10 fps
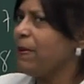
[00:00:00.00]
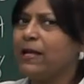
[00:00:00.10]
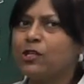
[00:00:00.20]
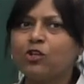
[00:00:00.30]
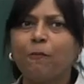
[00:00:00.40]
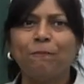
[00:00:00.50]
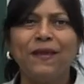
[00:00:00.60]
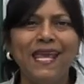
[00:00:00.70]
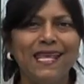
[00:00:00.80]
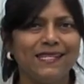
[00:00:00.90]
be a
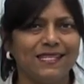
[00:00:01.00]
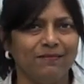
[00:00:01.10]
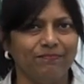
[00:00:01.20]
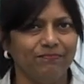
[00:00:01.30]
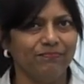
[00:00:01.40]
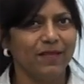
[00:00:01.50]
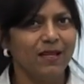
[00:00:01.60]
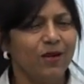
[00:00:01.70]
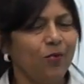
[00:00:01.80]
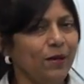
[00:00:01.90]
trapezium,
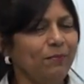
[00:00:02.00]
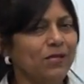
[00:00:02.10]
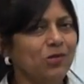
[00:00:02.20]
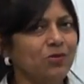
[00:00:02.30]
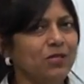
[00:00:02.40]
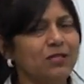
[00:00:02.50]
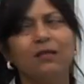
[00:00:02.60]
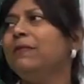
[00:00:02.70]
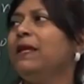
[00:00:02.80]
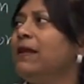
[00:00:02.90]
what must you
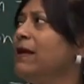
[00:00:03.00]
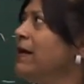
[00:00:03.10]
determine?